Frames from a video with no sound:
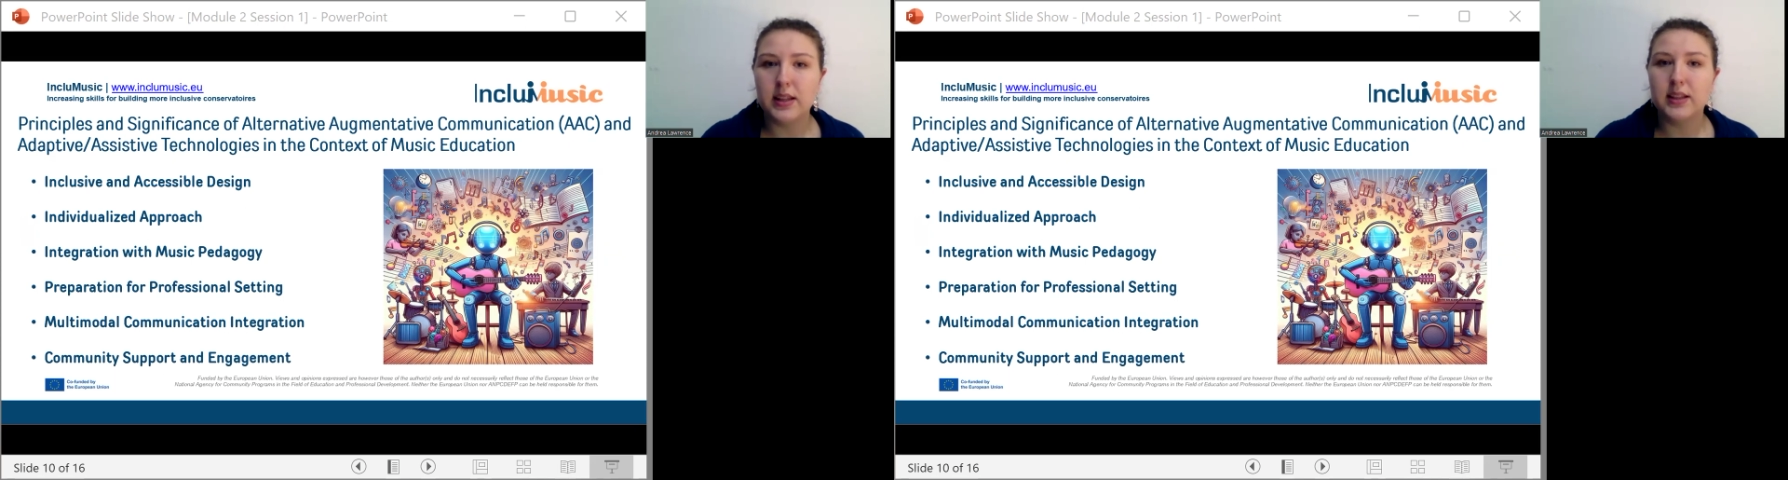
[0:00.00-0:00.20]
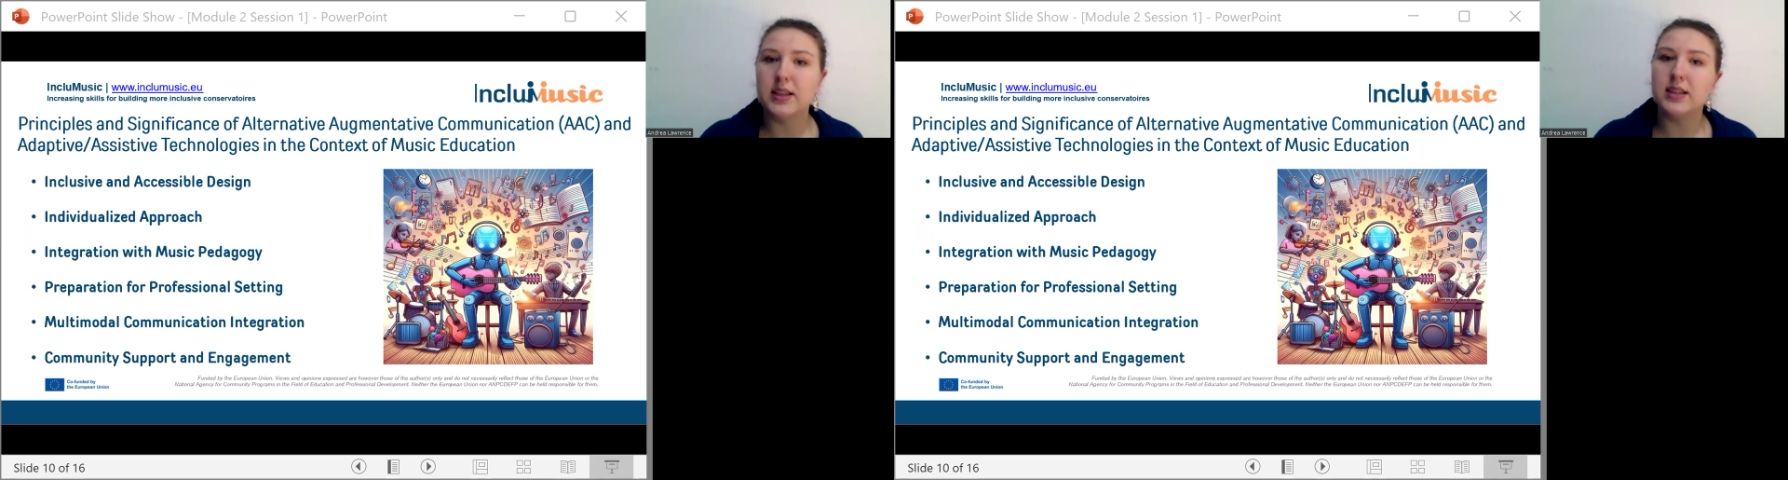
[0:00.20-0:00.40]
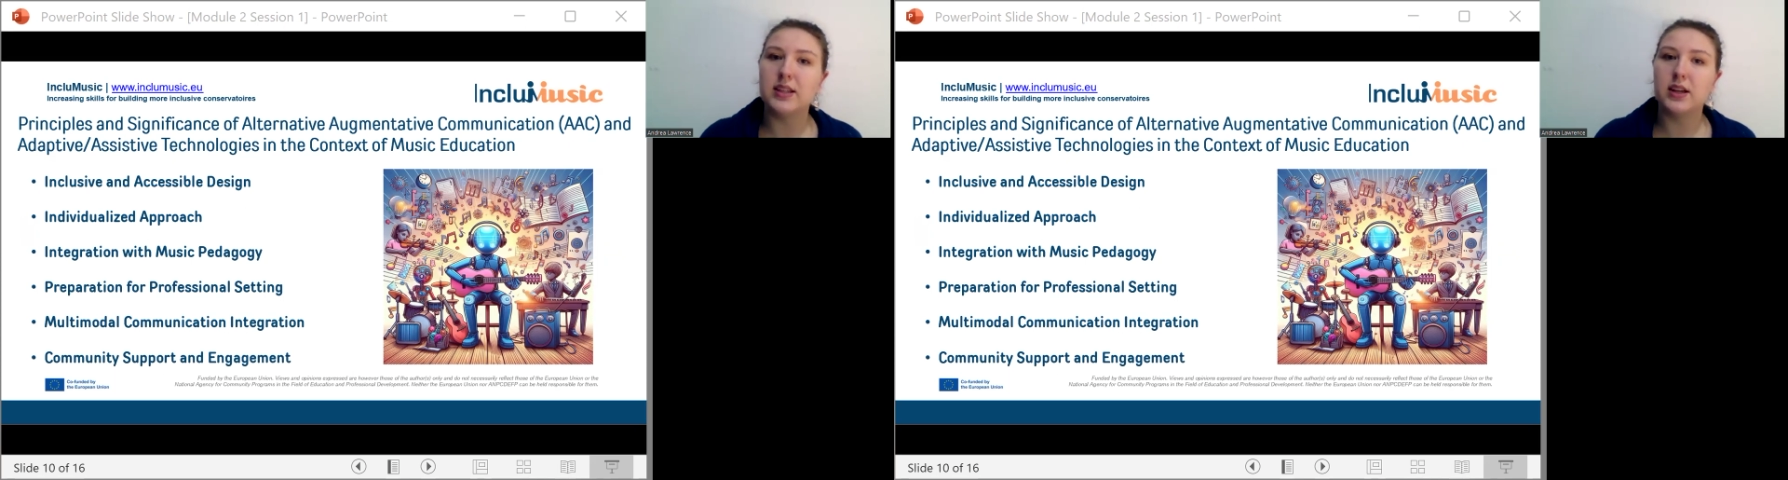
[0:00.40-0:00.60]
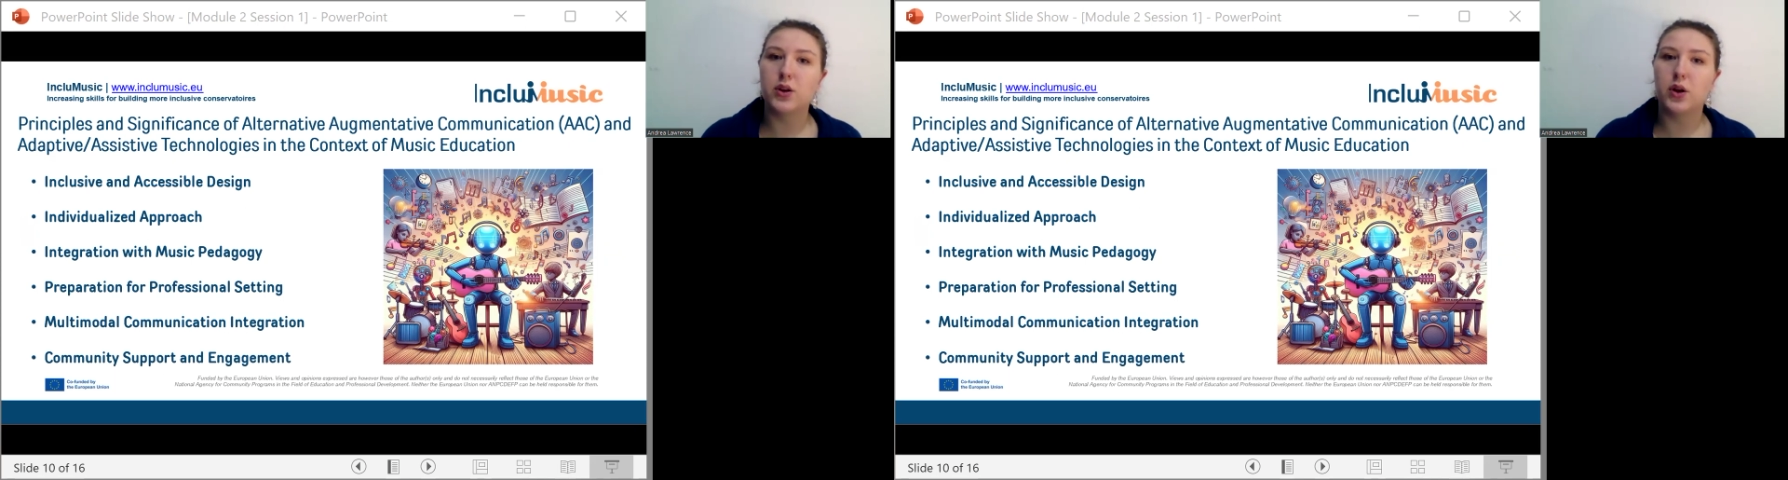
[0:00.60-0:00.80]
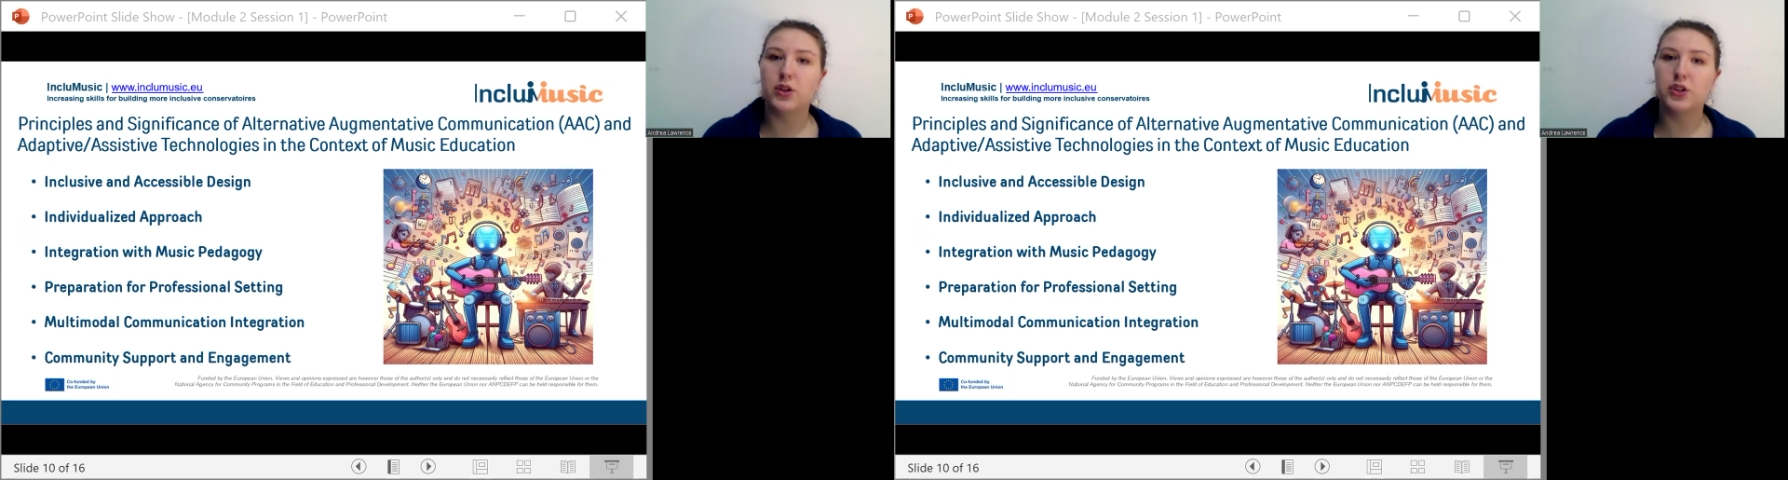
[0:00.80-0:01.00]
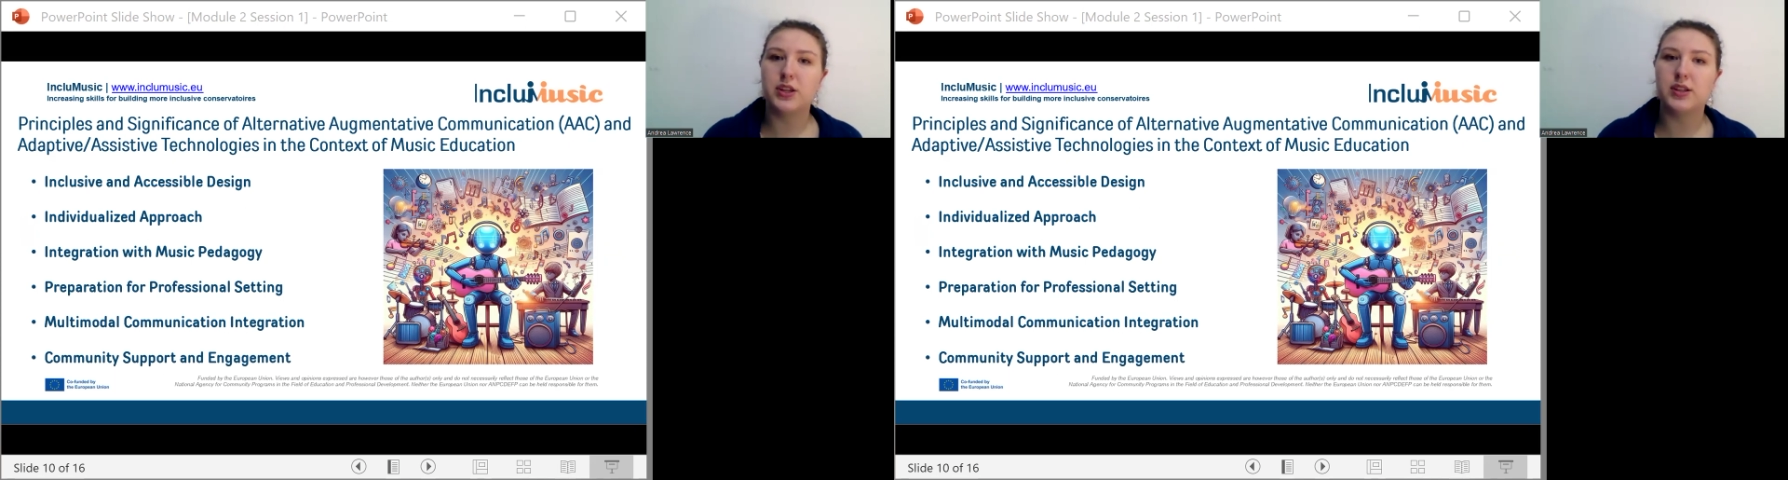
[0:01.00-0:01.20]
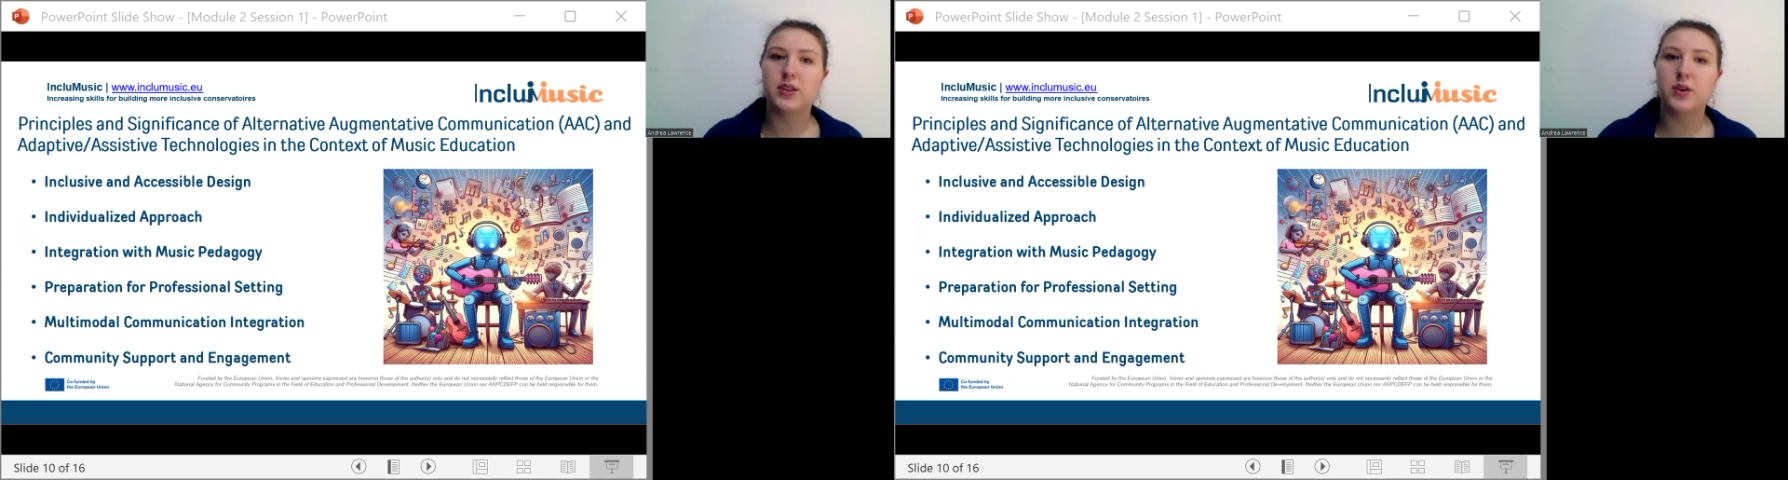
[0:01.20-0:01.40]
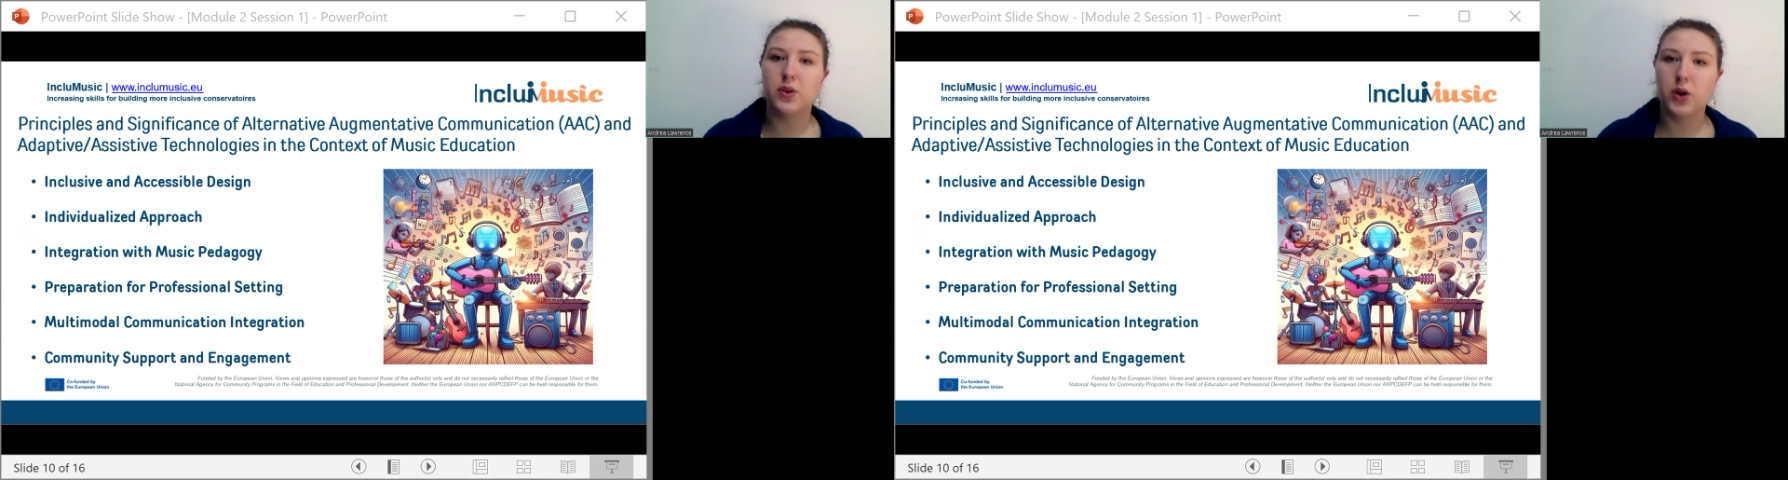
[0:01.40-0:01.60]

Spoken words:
that these technologies